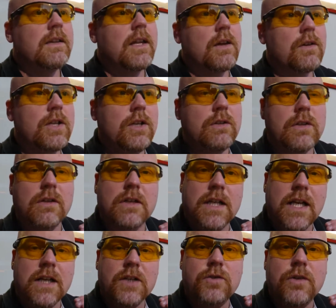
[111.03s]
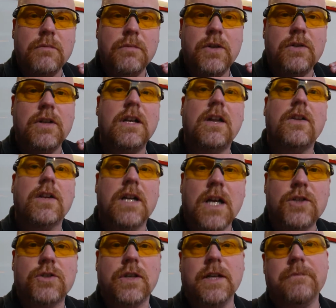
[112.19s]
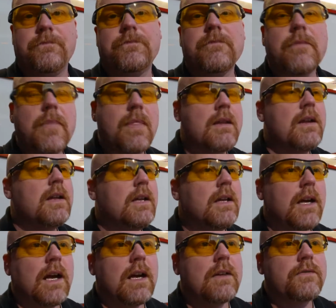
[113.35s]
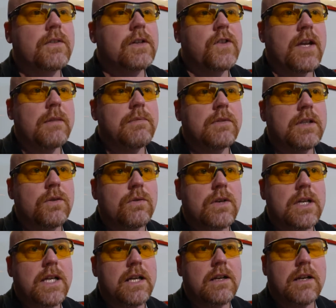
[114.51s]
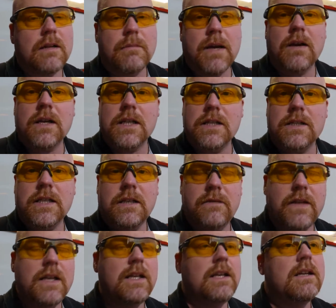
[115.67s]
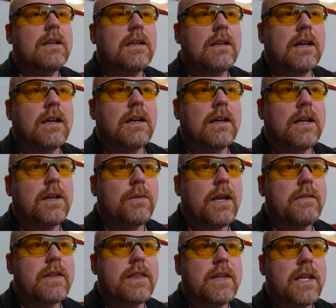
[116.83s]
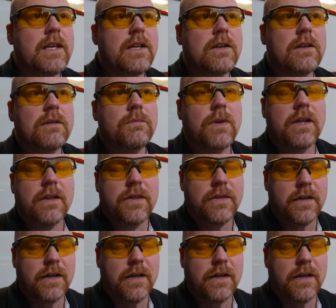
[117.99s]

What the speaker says: They'll connect to a computer in another country. For example, in order to get on American TV, I know we have a thing here with